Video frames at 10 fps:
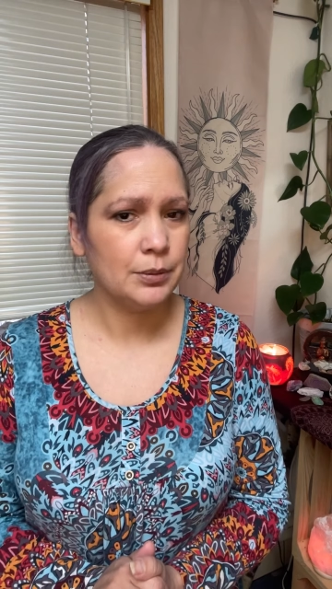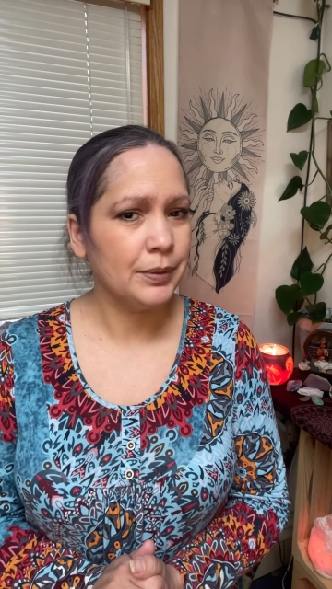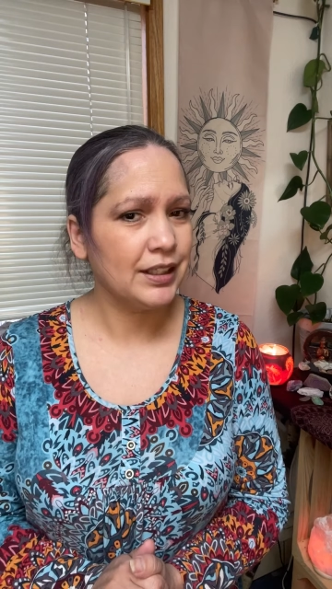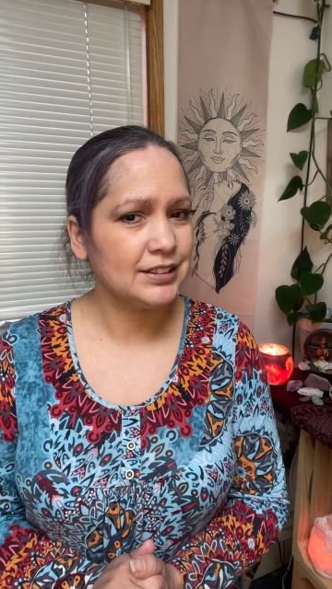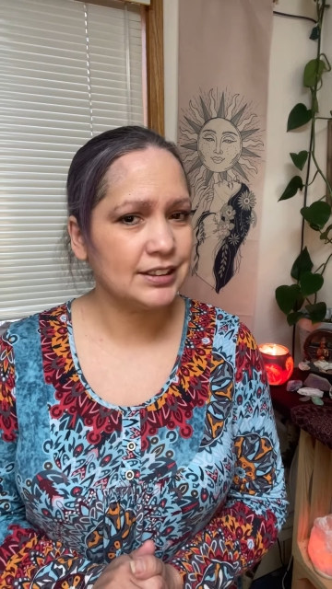
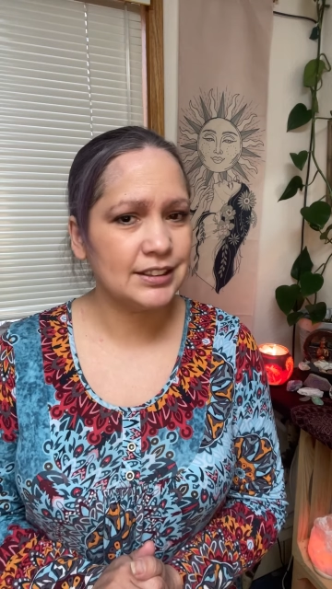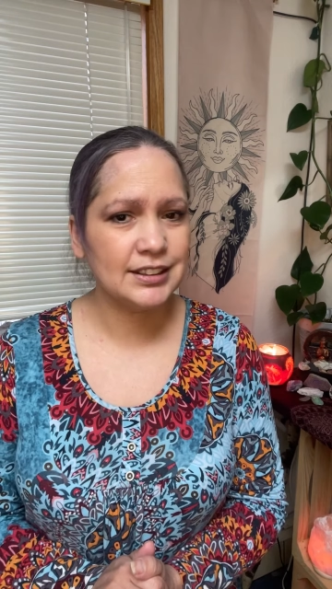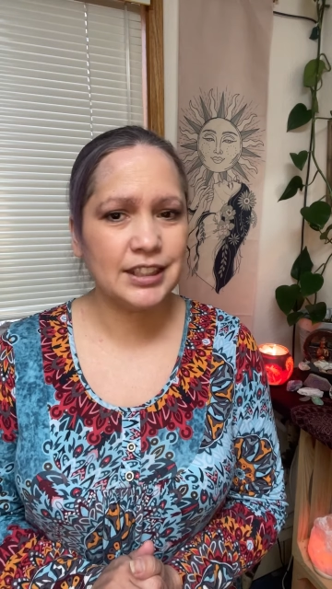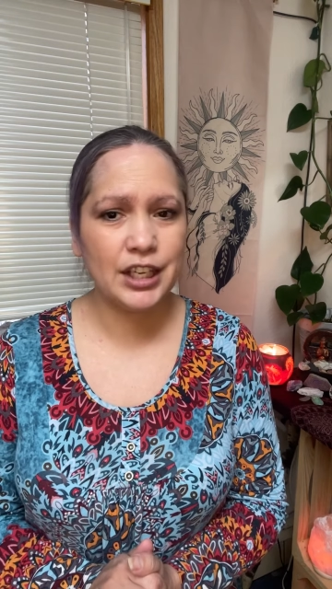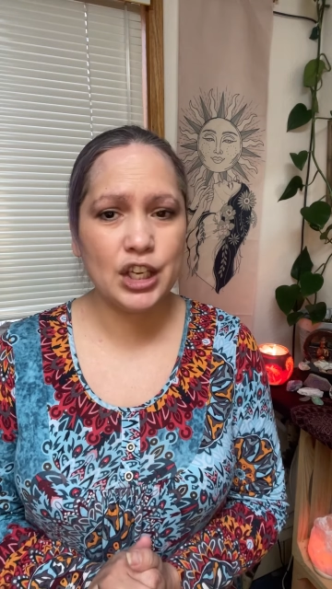because this is
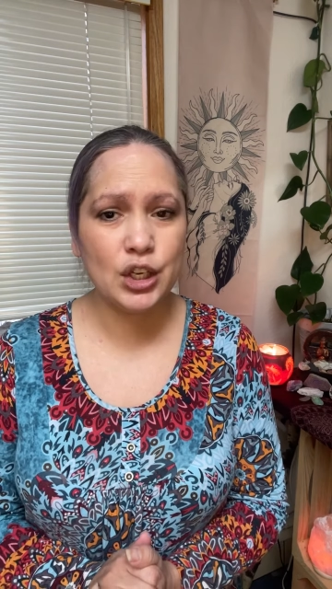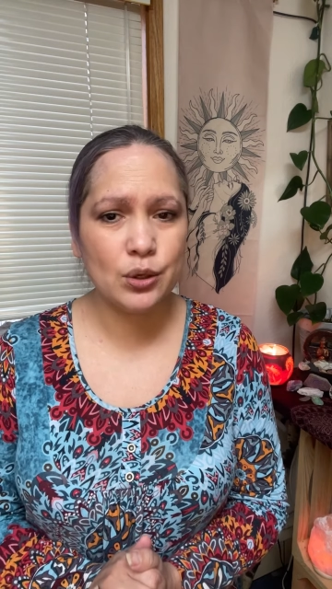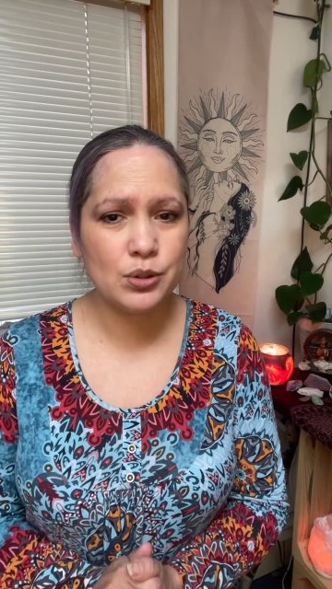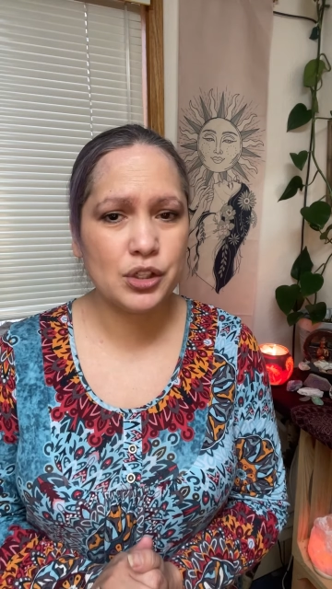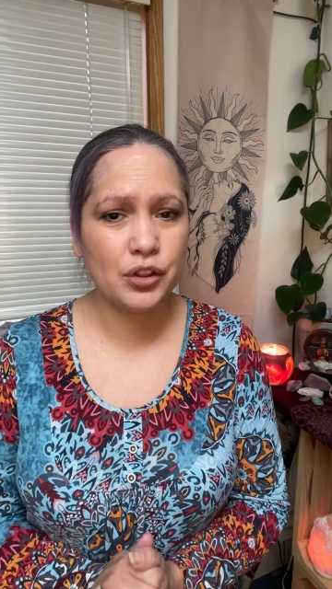a
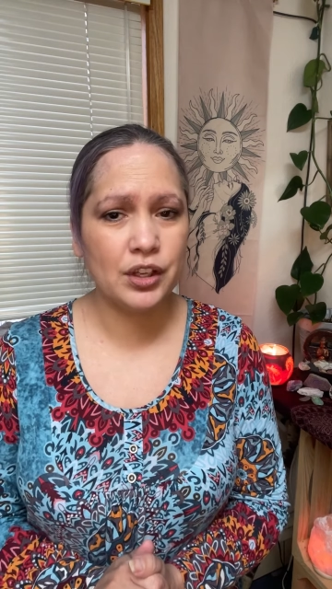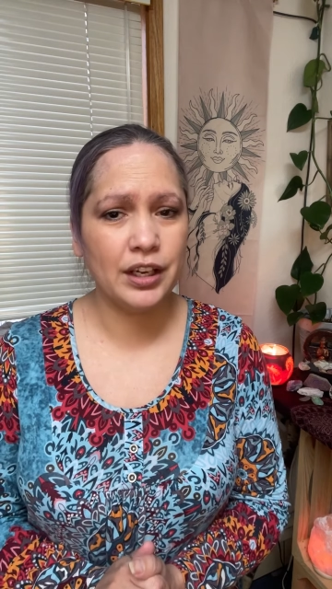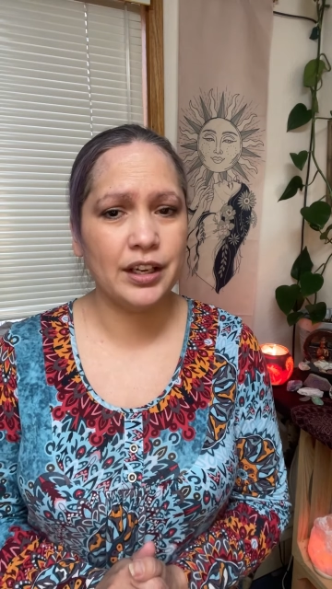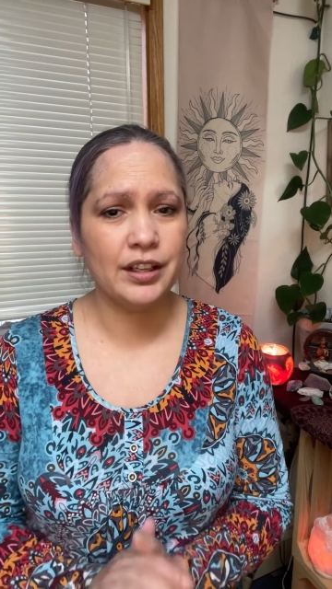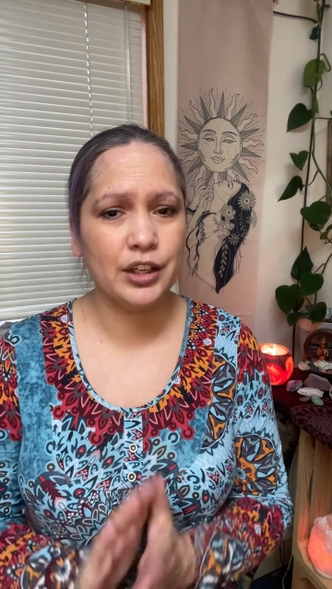huge
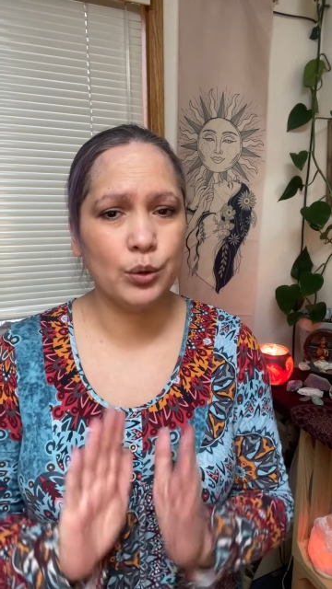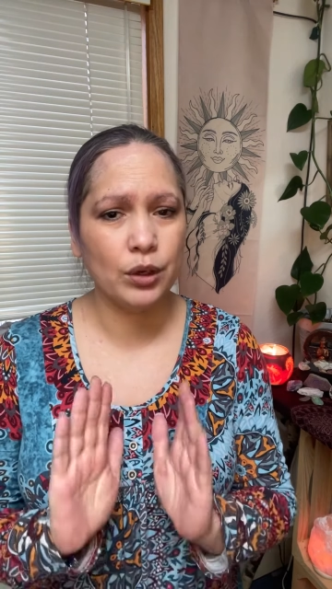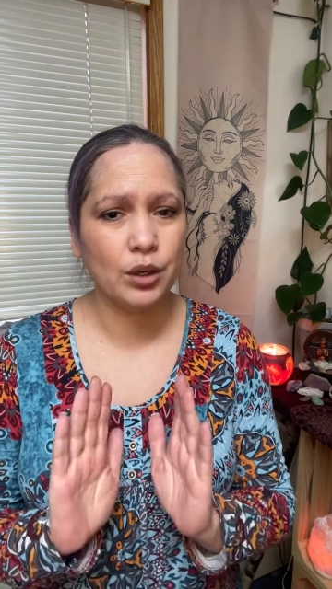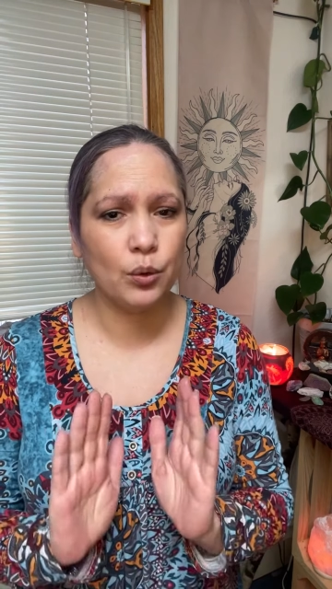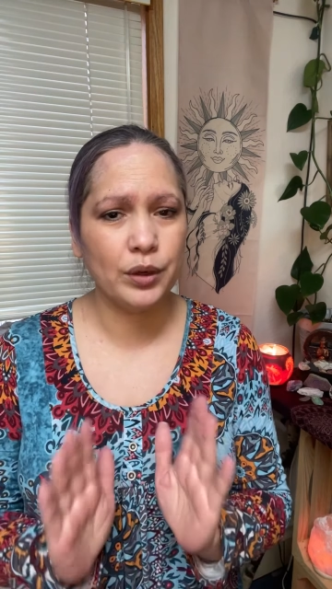thing that you are
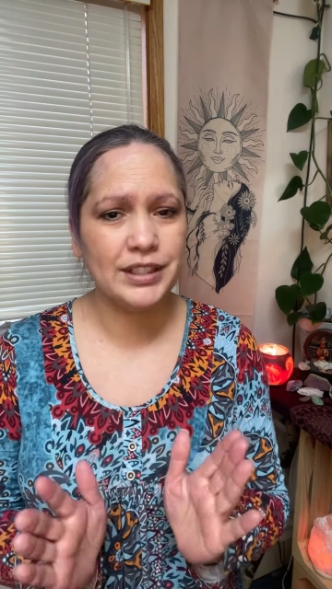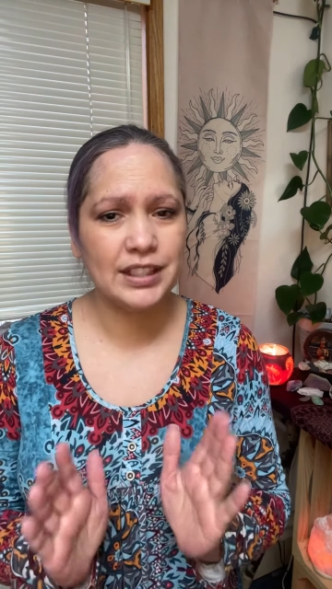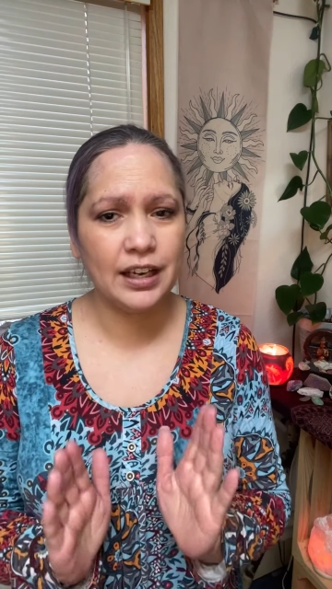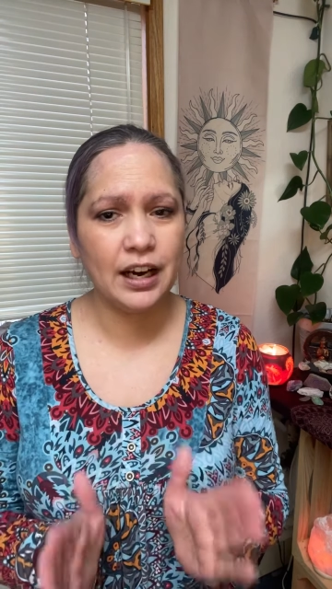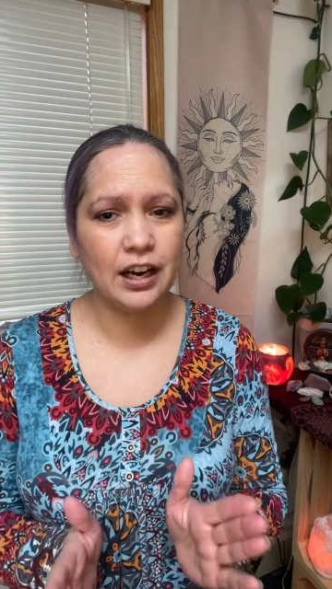going to
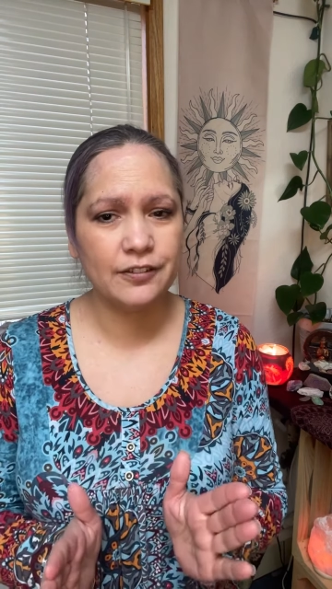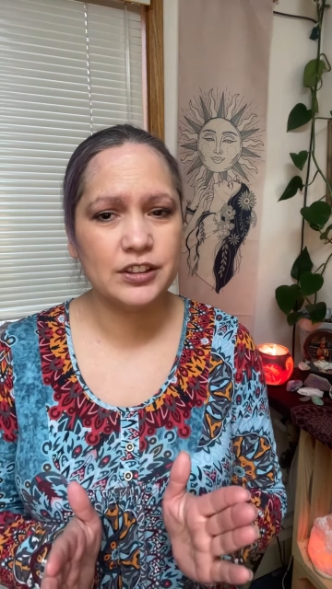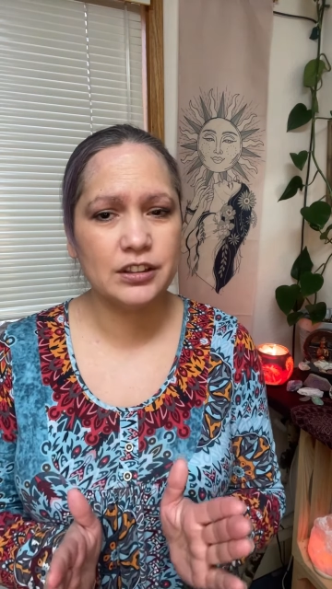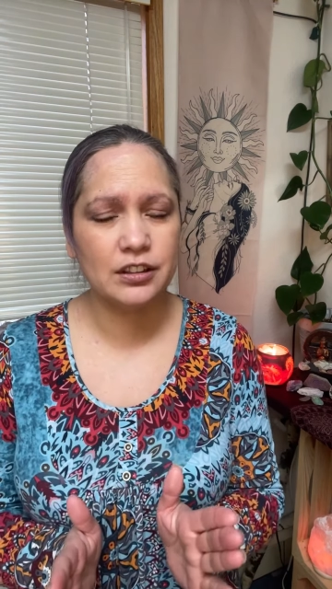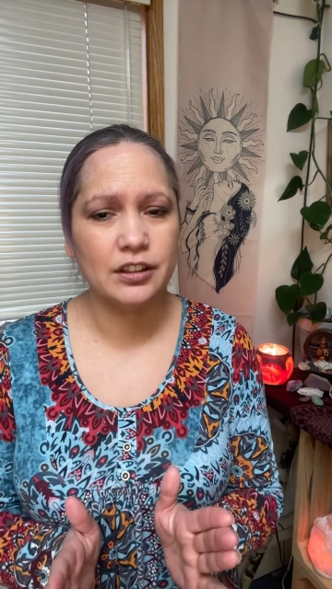have to
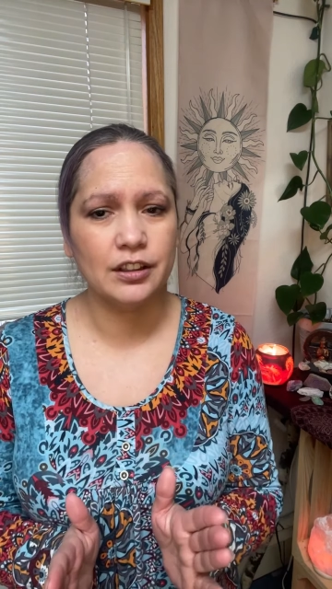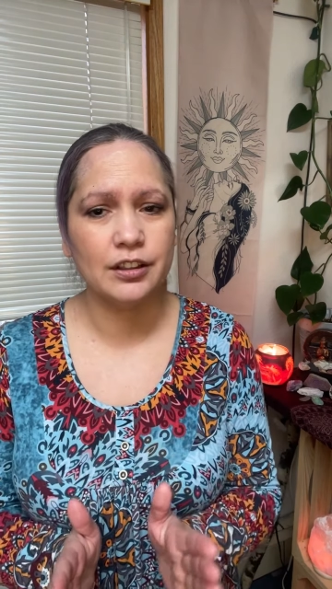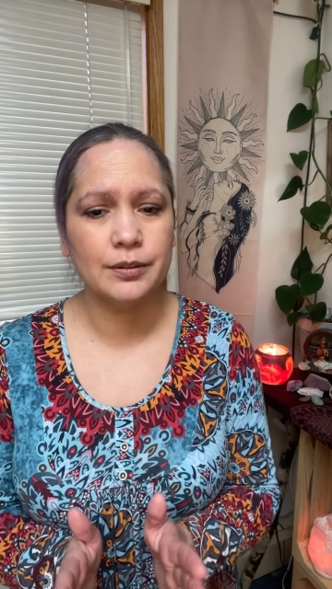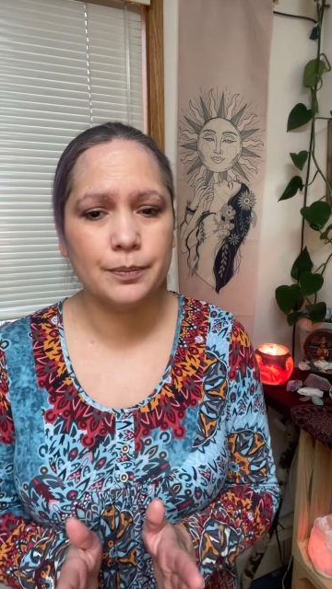learn.